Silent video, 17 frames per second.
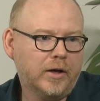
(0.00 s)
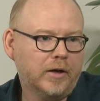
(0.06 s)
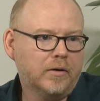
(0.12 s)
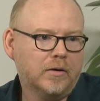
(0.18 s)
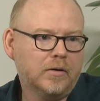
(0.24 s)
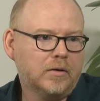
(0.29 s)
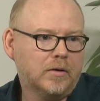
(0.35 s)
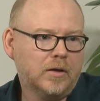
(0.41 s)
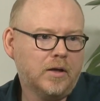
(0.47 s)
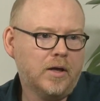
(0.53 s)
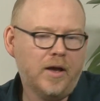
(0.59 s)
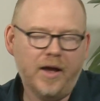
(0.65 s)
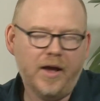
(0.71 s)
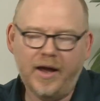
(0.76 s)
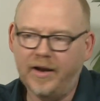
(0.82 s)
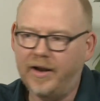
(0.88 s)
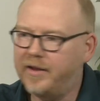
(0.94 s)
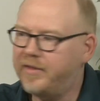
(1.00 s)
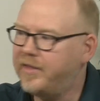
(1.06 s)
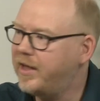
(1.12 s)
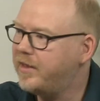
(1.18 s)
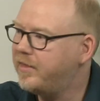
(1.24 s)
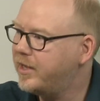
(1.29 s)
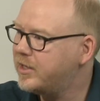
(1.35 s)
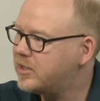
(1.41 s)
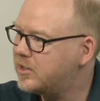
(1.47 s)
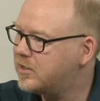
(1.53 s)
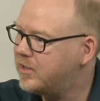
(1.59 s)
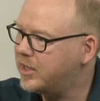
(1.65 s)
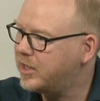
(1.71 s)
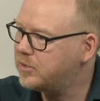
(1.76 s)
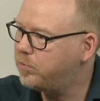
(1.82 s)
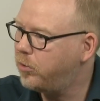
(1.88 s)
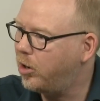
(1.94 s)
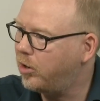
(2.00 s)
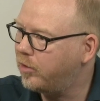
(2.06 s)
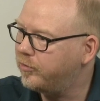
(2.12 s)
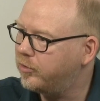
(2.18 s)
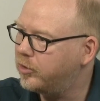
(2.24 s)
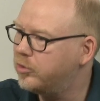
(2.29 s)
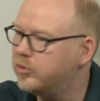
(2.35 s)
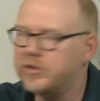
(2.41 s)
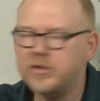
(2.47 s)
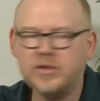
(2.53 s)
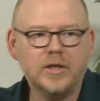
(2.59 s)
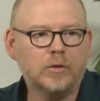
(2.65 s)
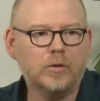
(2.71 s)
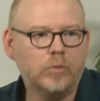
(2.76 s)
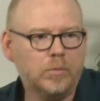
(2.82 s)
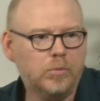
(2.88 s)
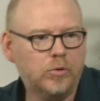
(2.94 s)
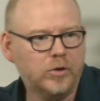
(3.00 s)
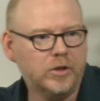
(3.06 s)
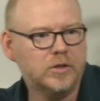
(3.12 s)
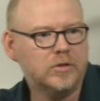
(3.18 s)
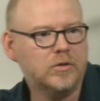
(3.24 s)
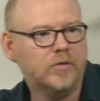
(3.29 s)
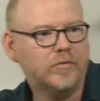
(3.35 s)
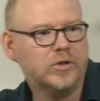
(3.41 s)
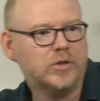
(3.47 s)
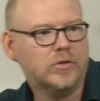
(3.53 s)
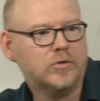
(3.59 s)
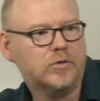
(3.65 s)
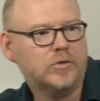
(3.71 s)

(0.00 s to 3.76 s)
Yeah. And that's part of the goodness that we put into the Visual